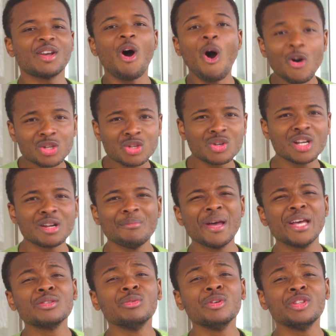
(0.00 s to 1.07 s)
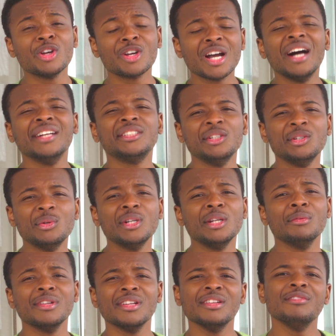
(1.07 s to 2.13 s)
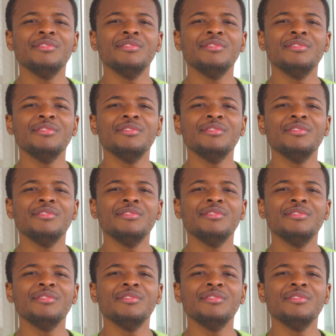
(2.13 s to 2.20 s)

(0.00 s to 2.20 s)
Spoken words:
also gonna mess with your continuity within the